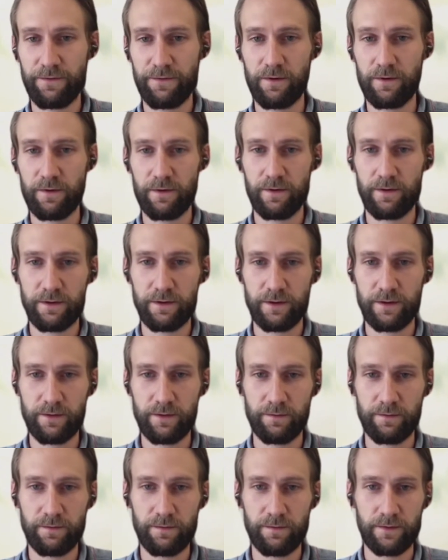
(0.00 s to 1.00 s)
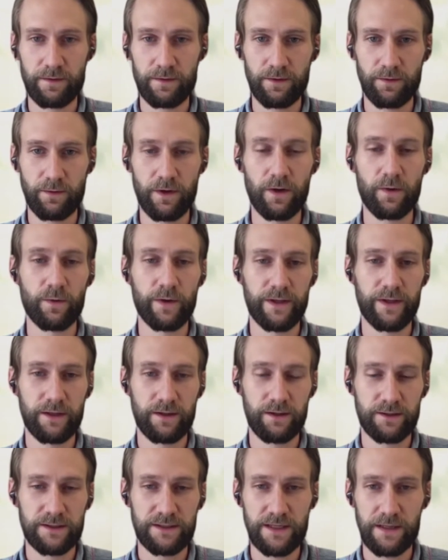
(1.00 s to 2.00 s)
for or within
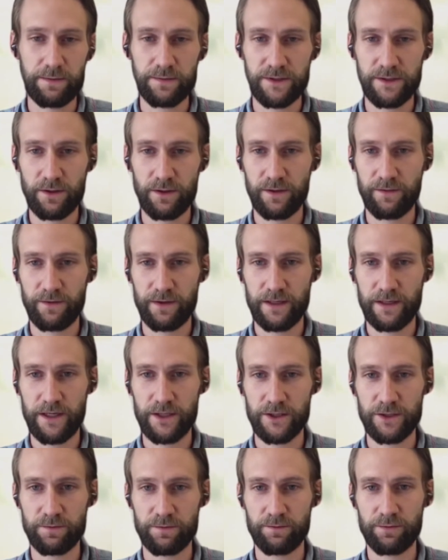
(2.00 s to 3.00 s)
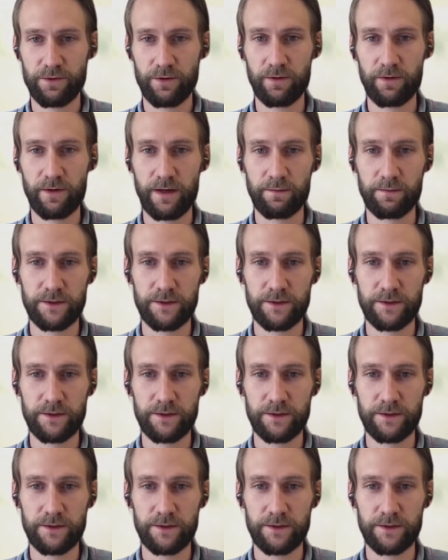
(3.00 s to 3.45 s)
the STEP certification program,